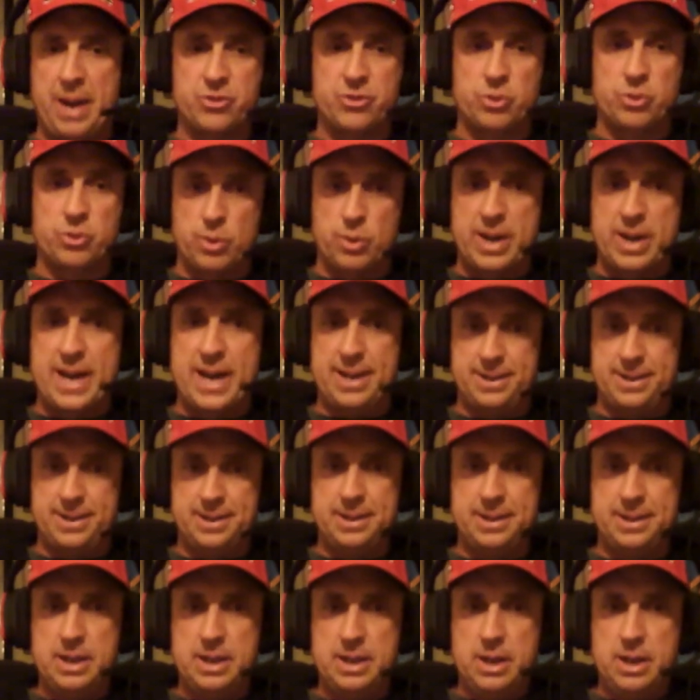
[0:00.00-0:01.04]
the rent.
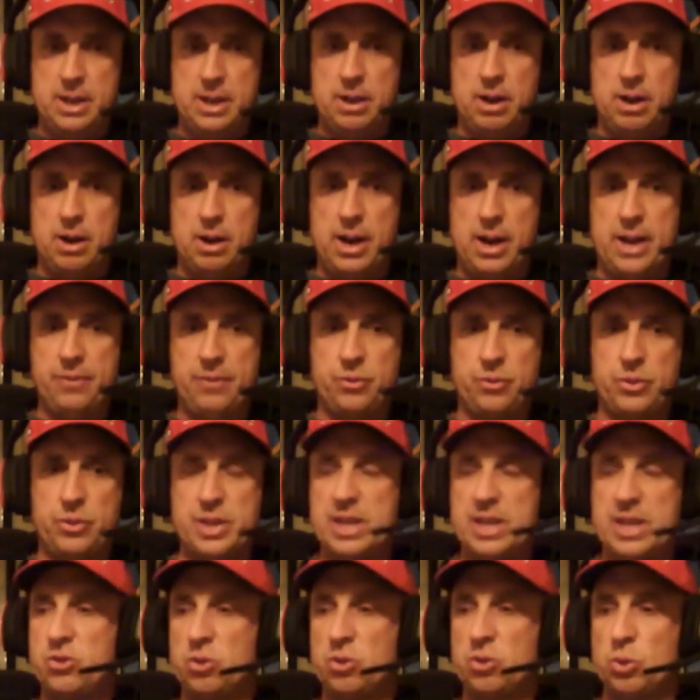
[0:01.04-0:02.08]
All right. For
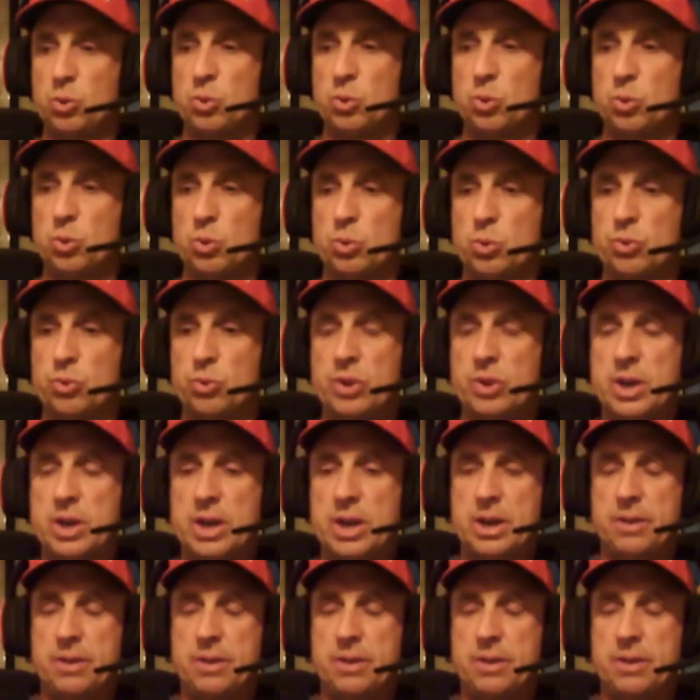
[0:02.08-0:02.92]
these schools,